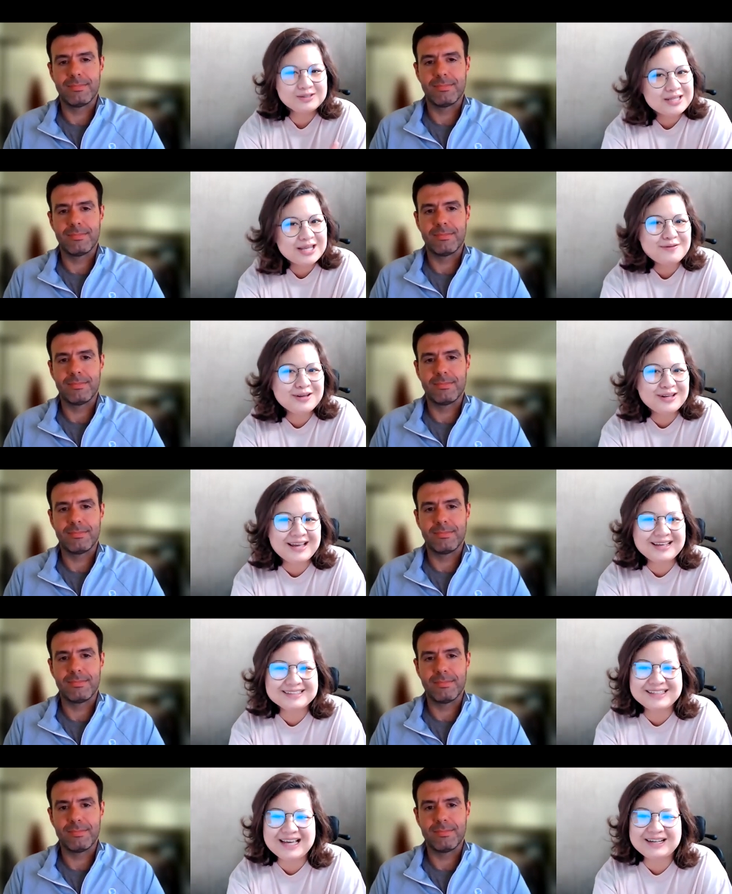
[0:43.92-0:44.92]
Speaker 1: Today, we're going to
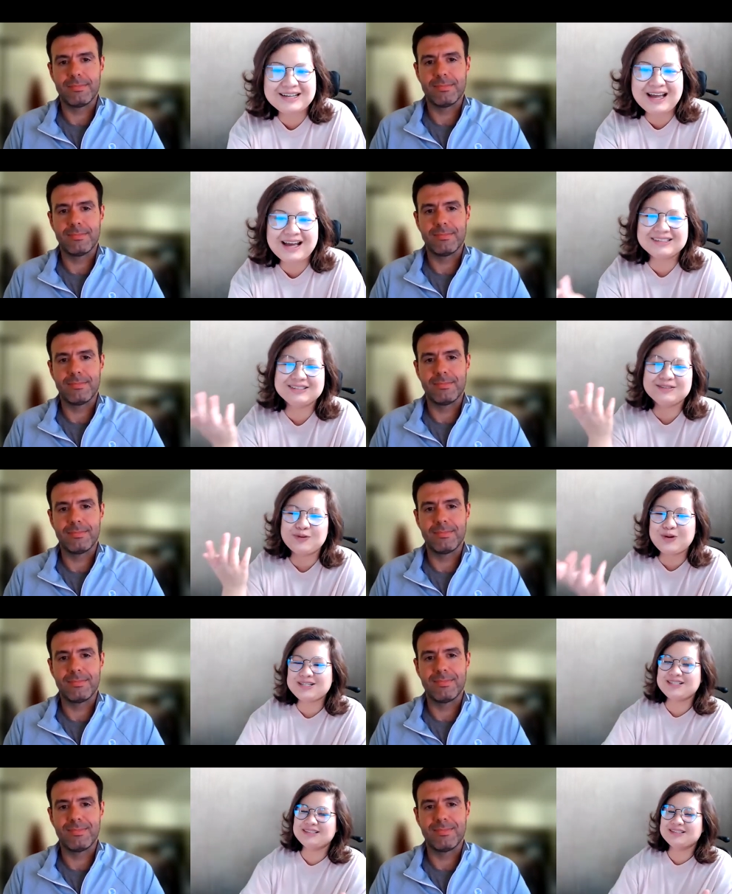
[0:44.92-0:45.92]
answer that
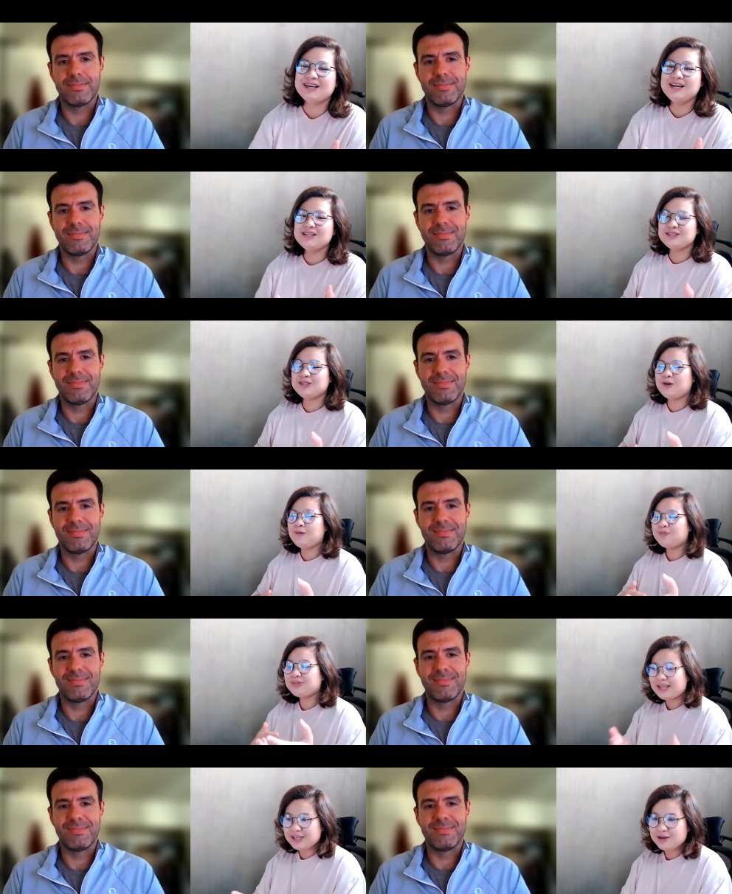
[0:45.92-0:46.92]
questions. So
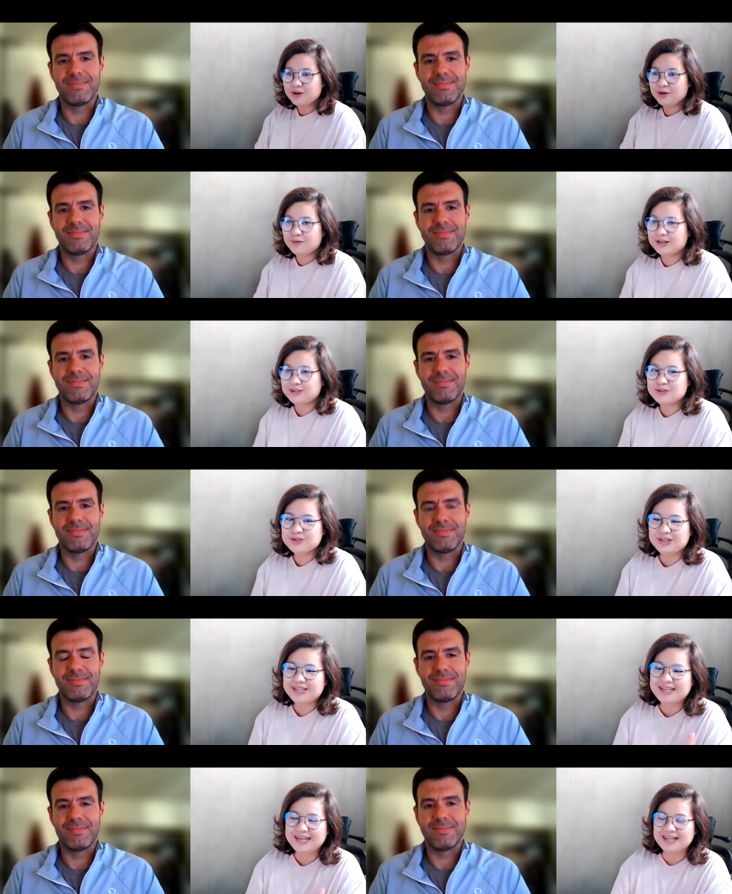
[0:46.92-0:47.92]
thank you, Conrad, to
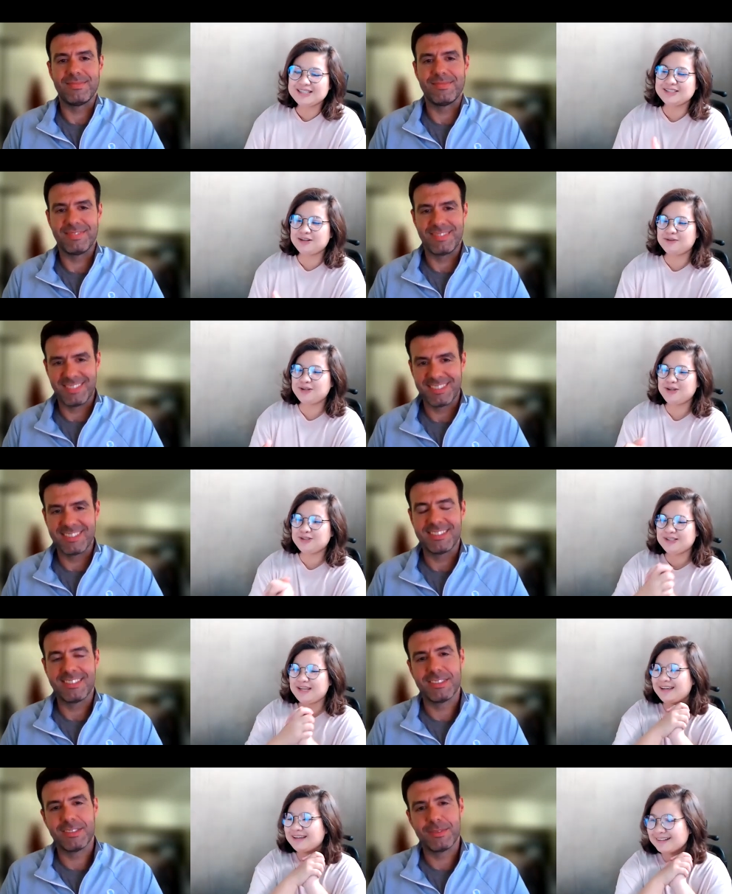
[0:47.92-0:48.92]
joining Get Unstuck Radio
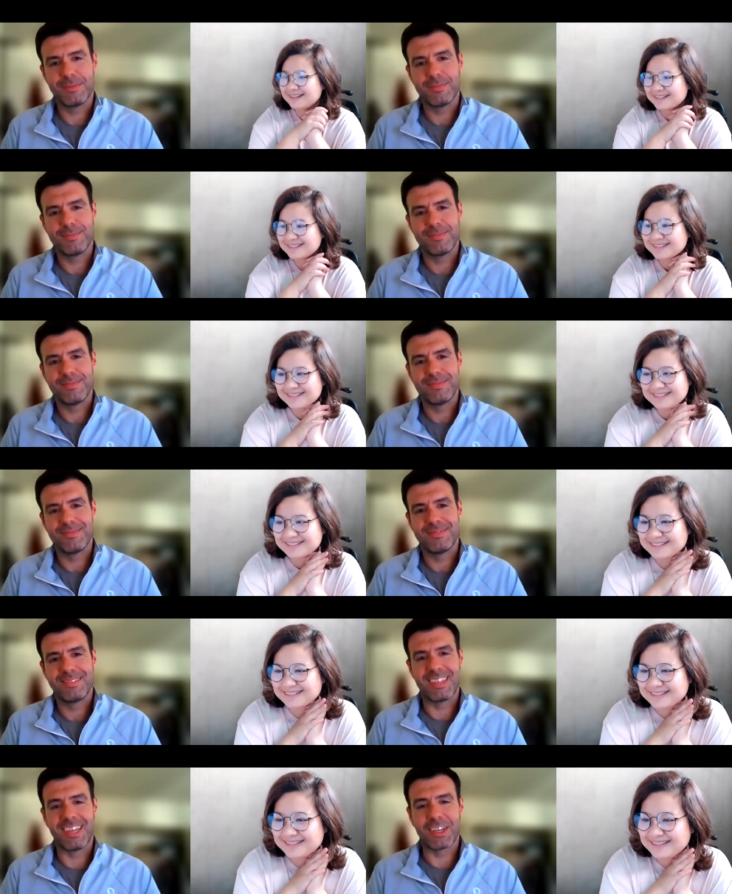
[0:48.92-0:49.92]
today.
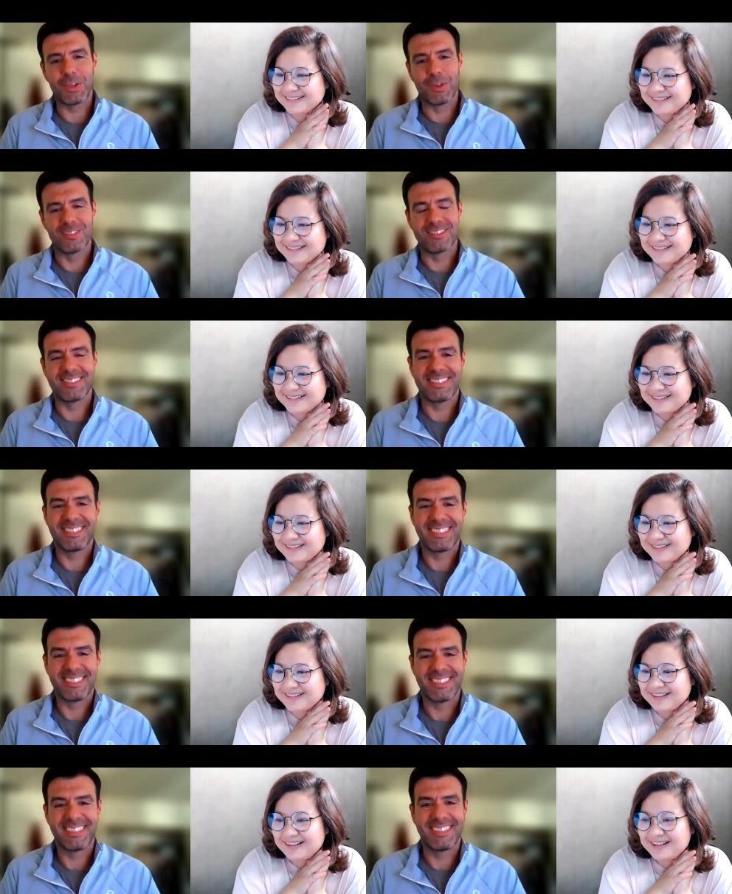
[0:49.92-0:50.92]
Speaker 2: Thank you.
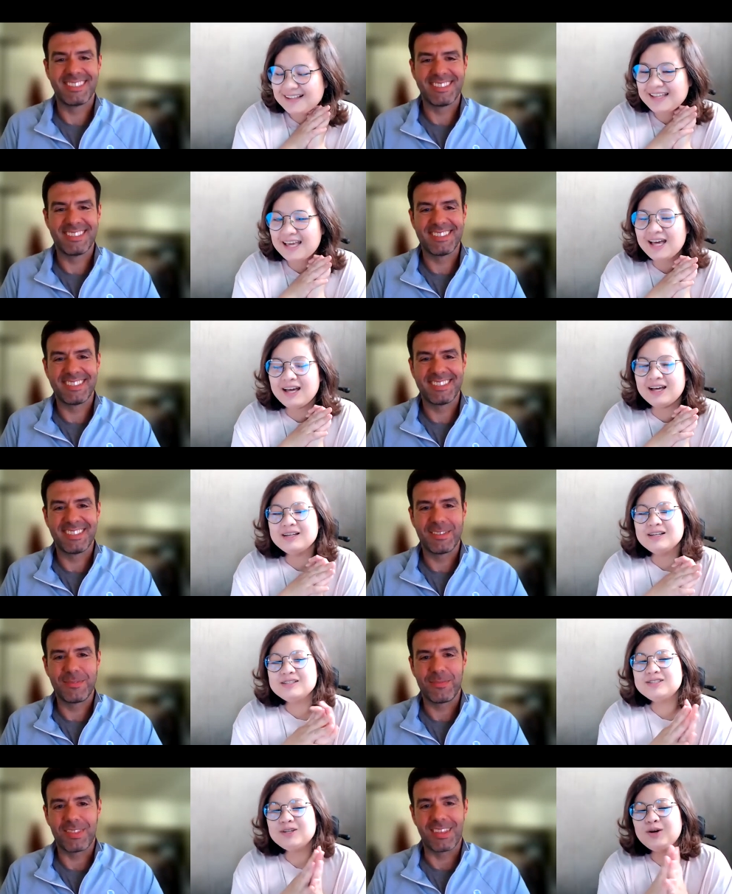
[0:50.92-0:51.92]
Speaker 1: Yeah.
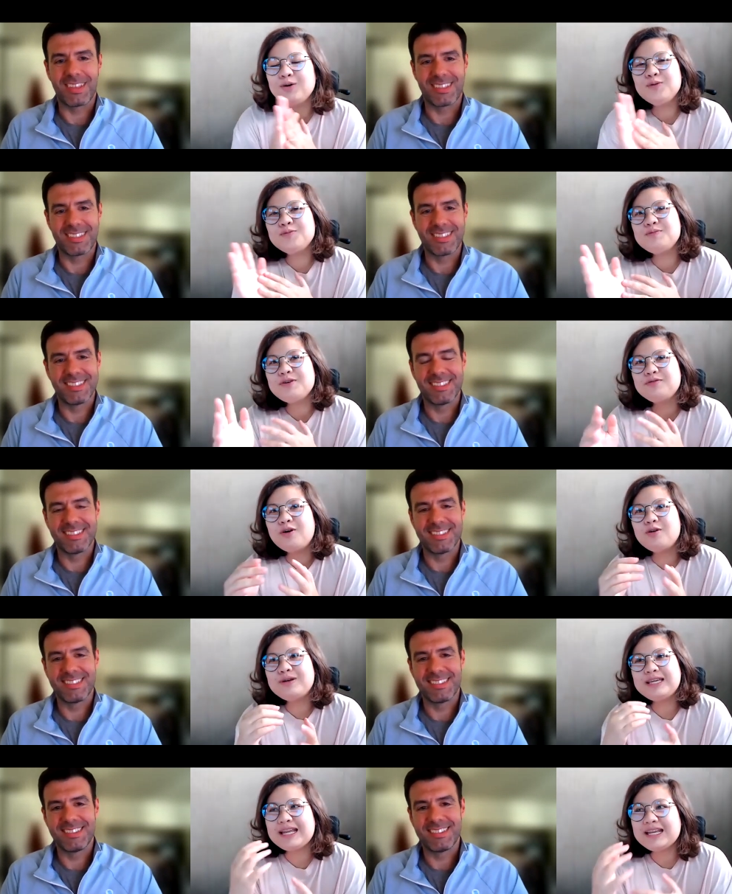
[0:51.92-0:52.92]
So before
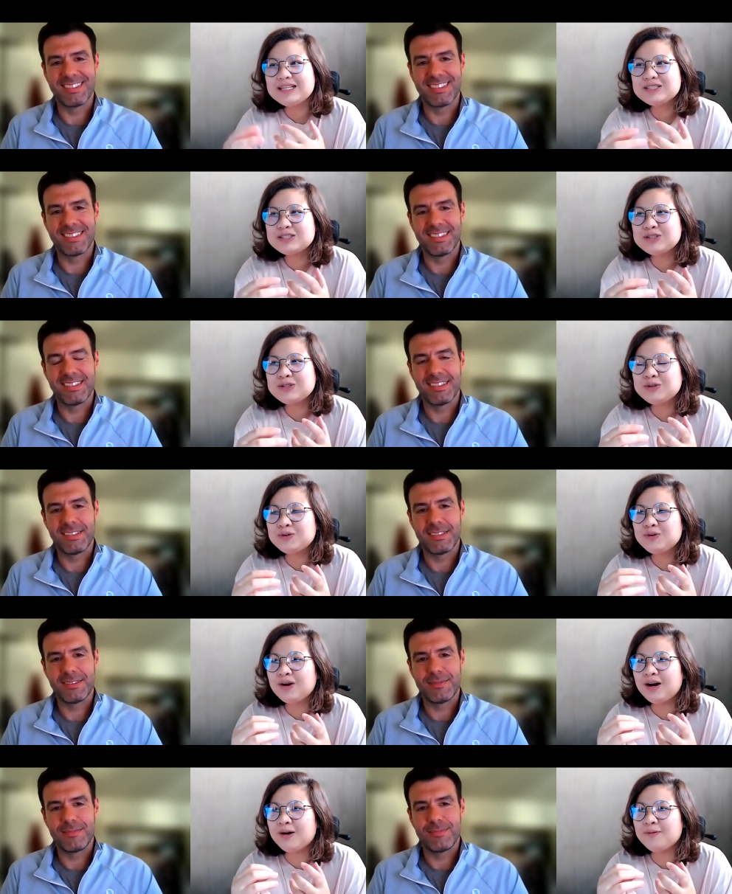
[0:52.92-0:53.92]
we get
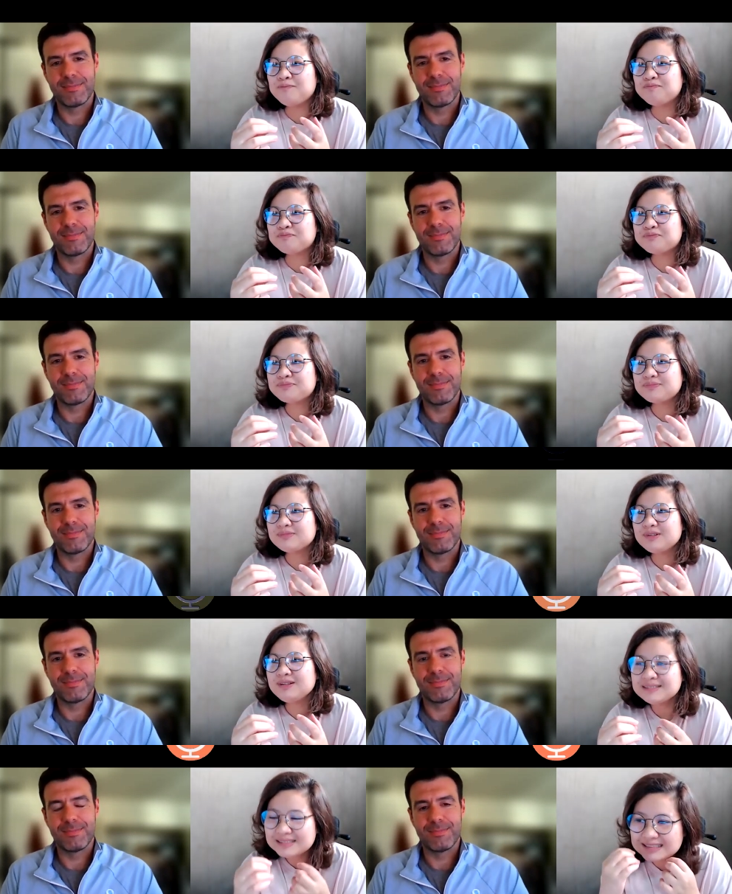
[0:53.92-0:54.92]
into um,
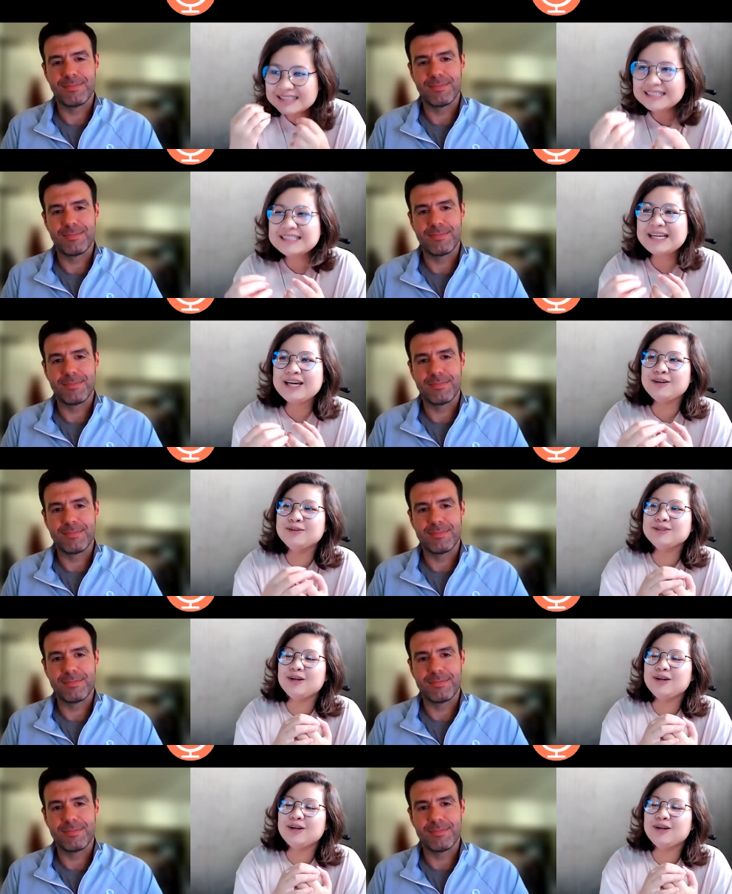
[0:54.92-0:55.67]
the details